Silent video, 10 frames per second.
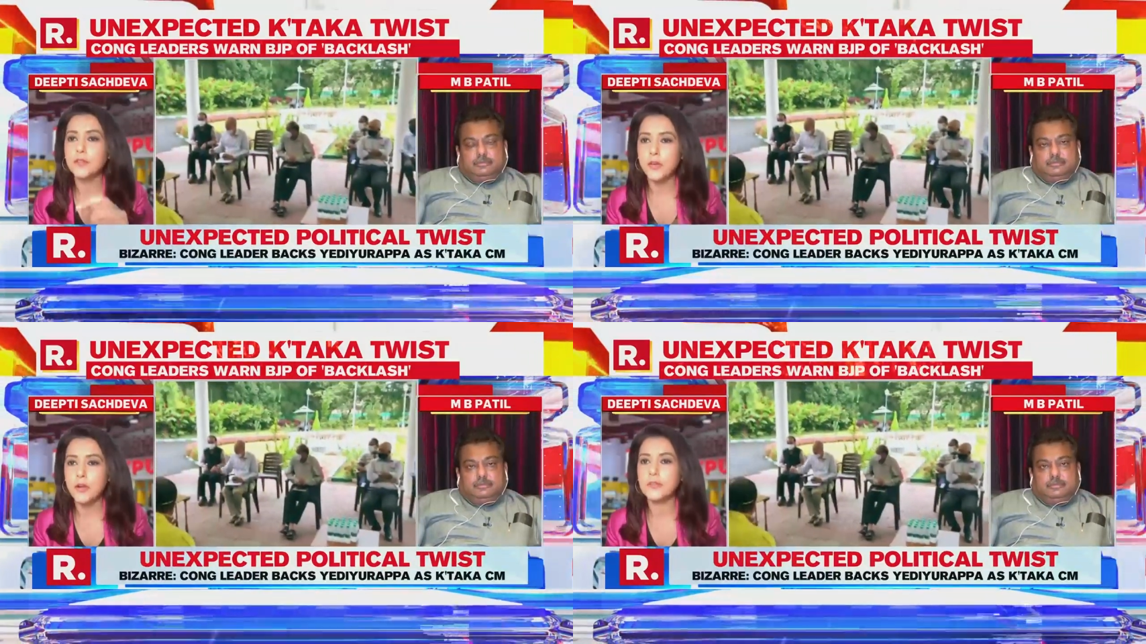
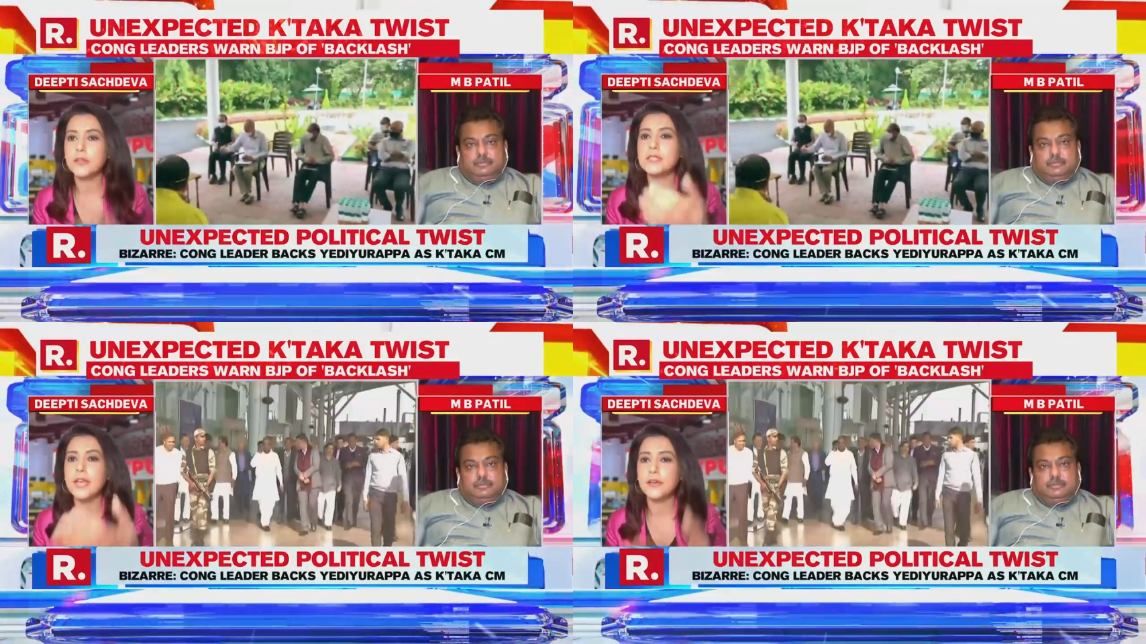Speaker 1: Congress
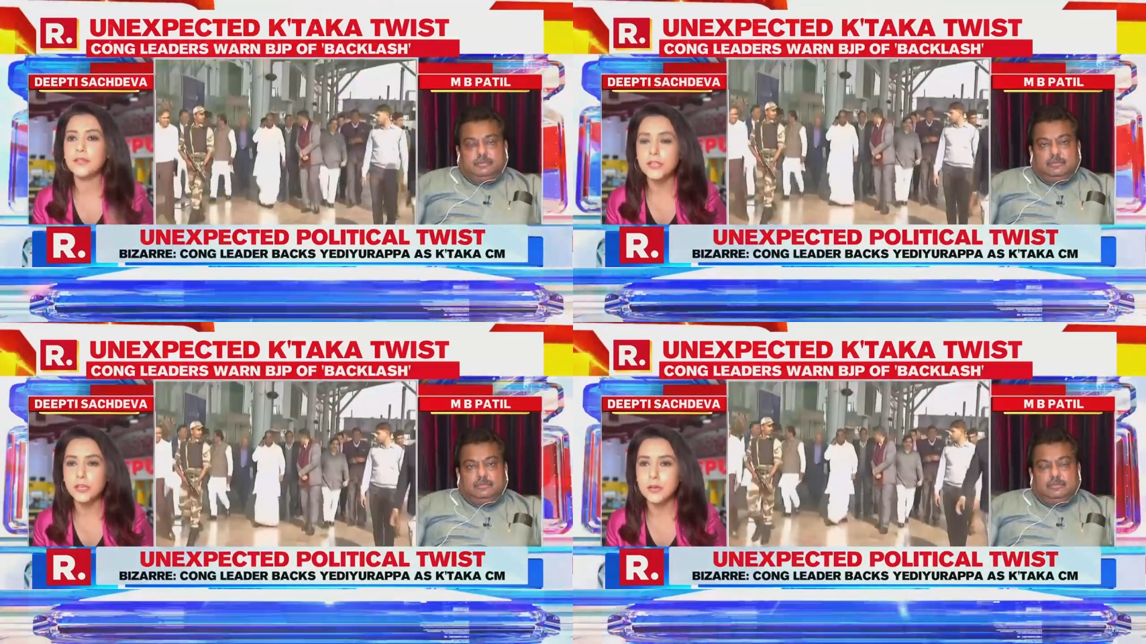now that
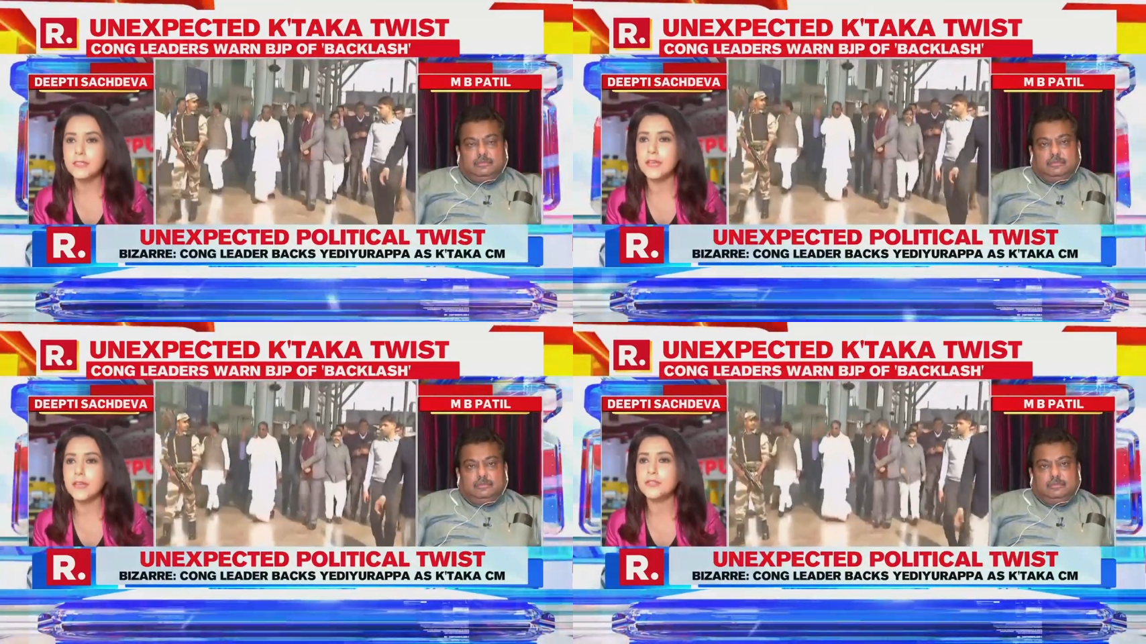you're on
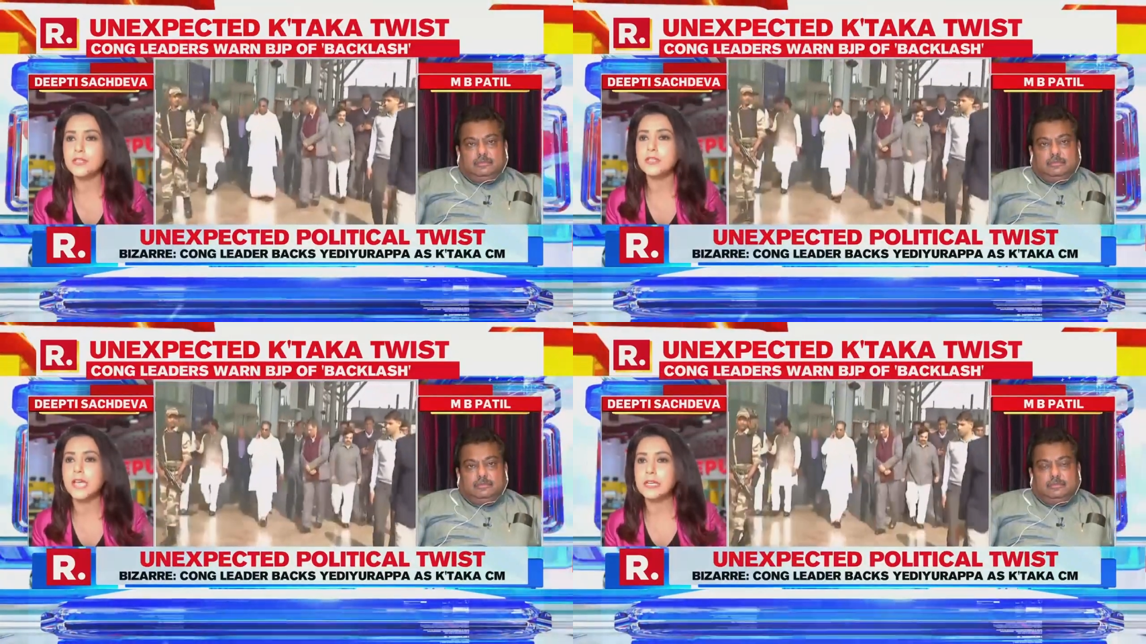television
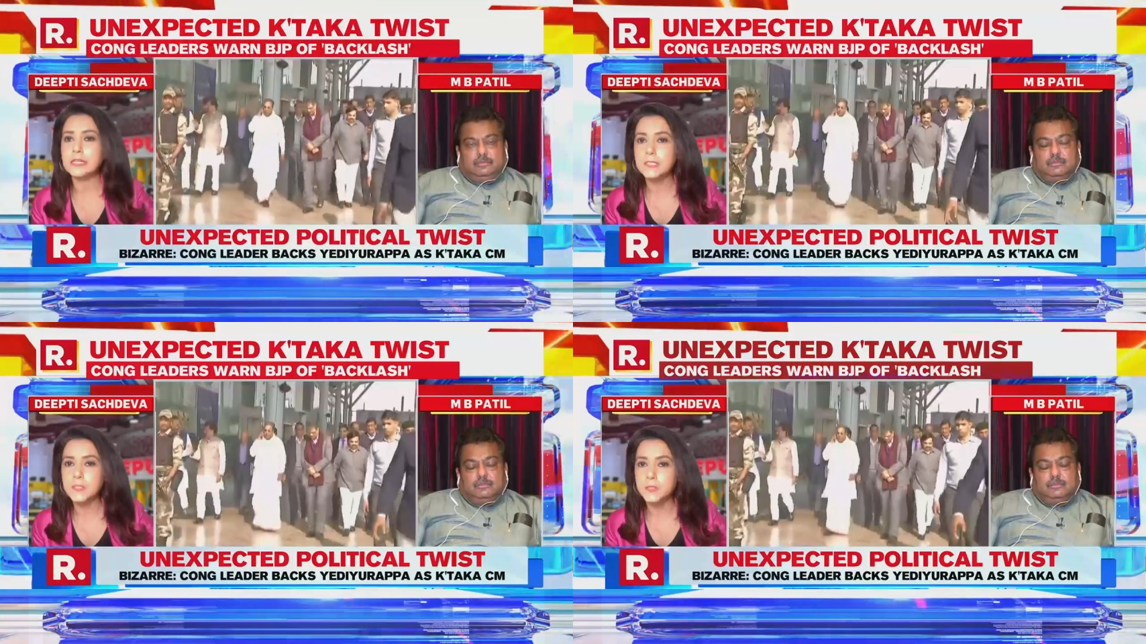channels
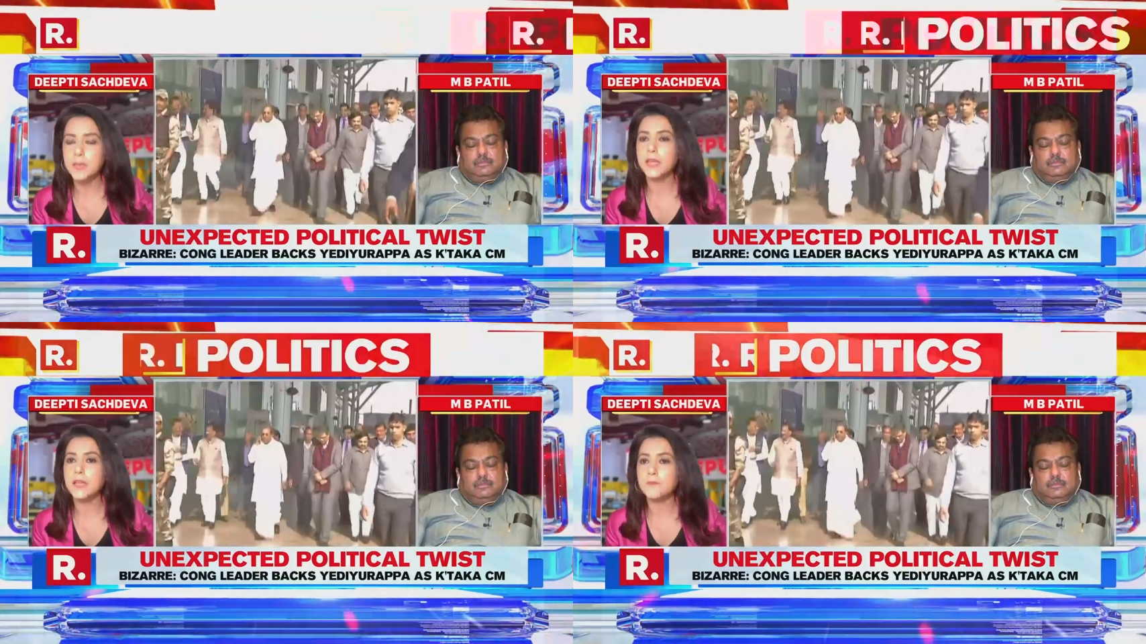and
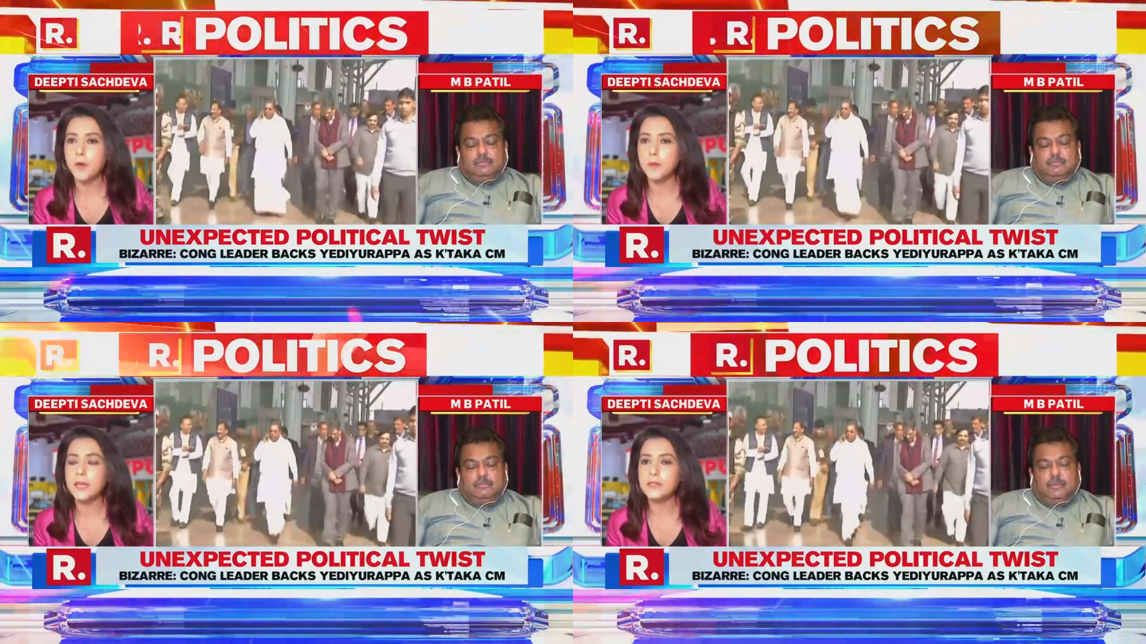speaking for
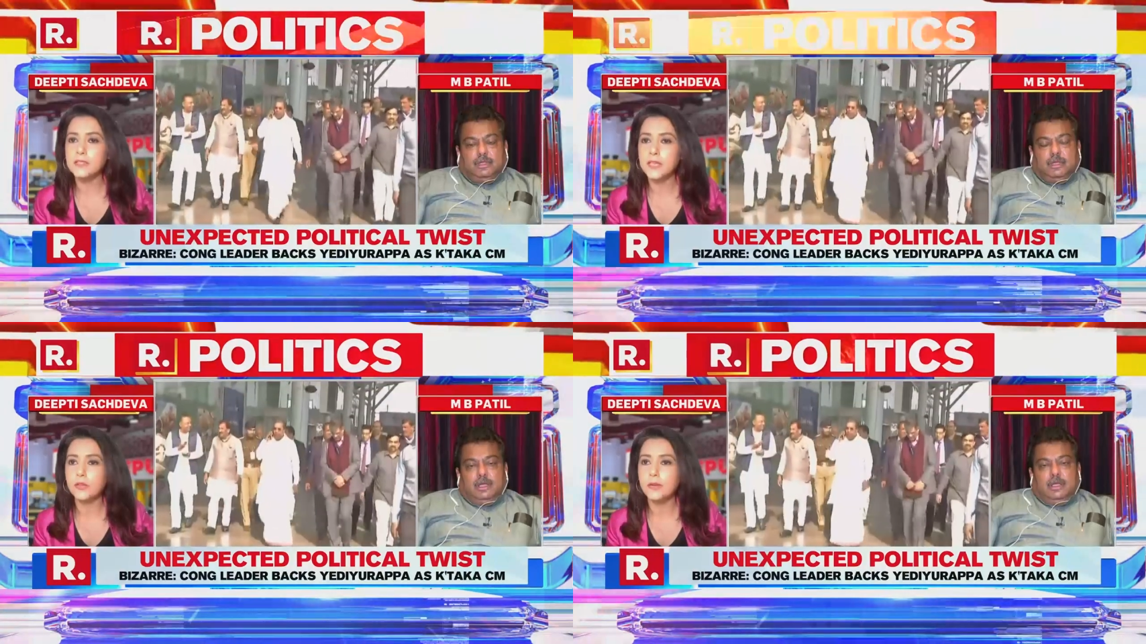B.S.
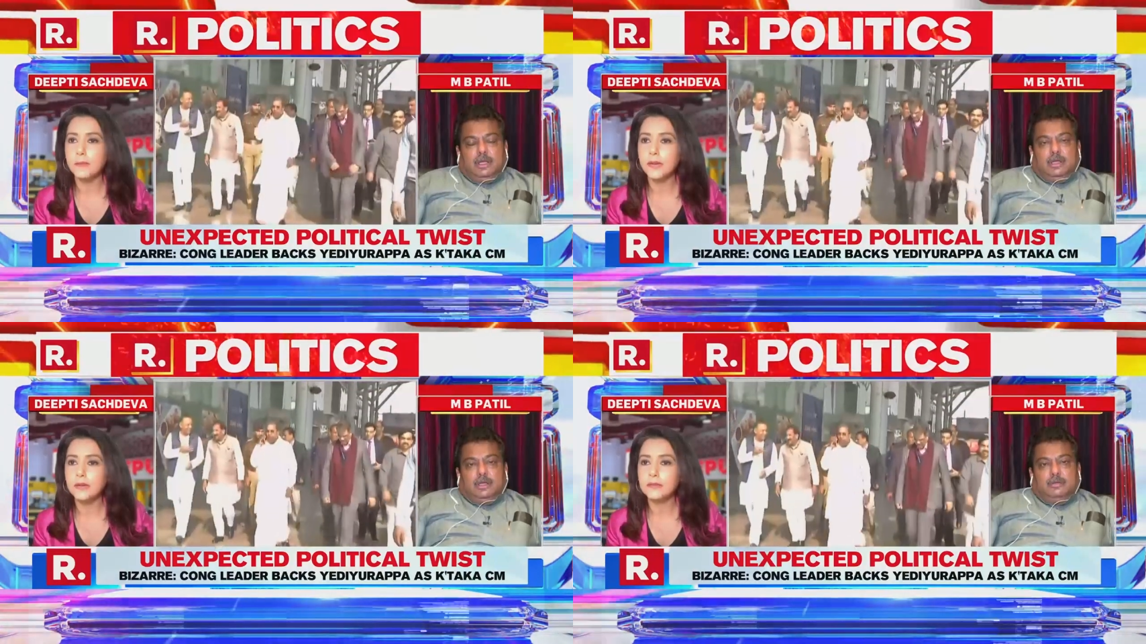
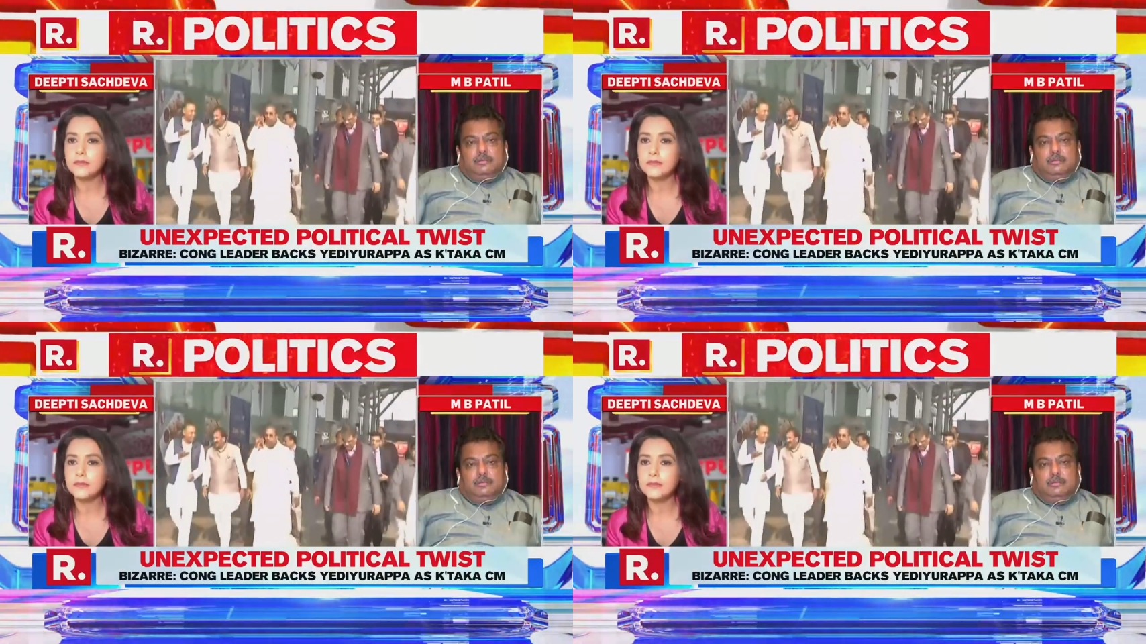Yediyurappa?